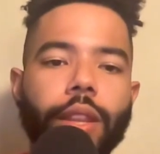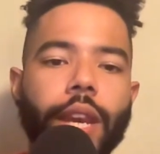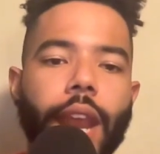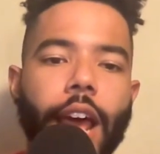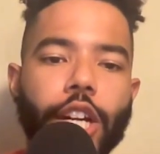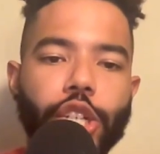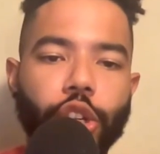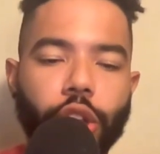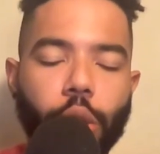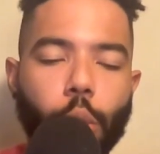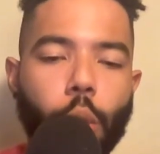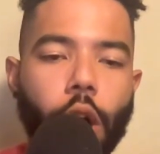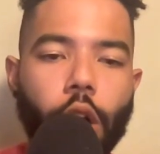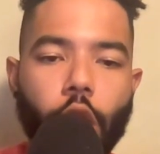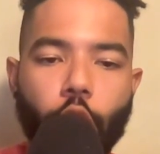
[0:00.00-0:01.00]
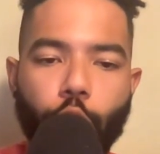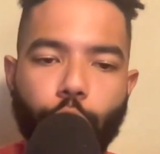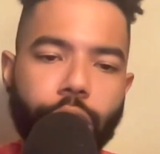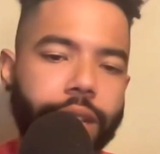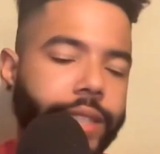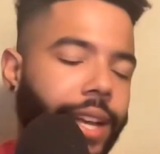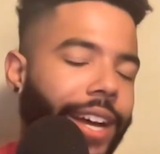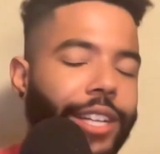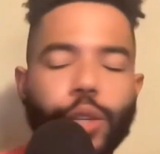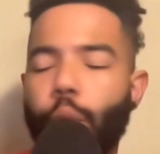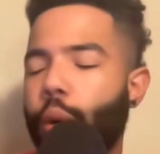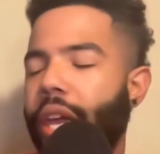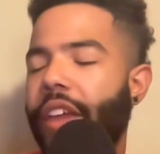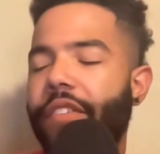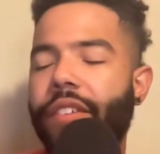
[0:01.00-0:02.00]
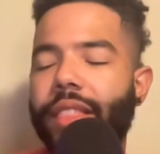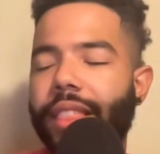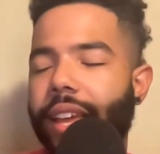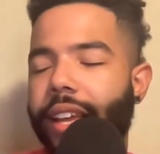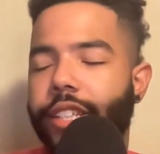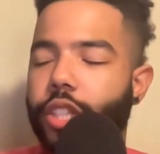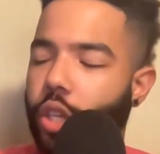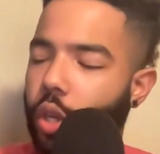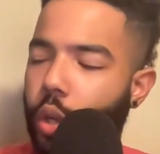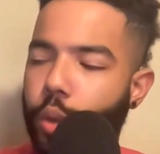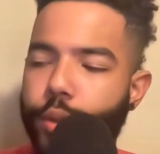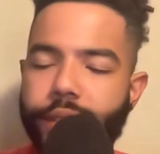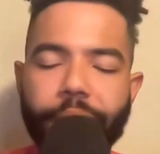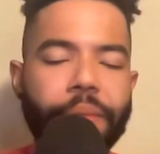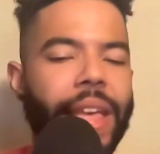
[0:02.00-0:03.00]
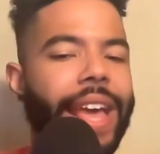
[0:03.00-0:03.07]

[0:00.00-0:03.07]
the National League wildcard race, I don't even think it's close.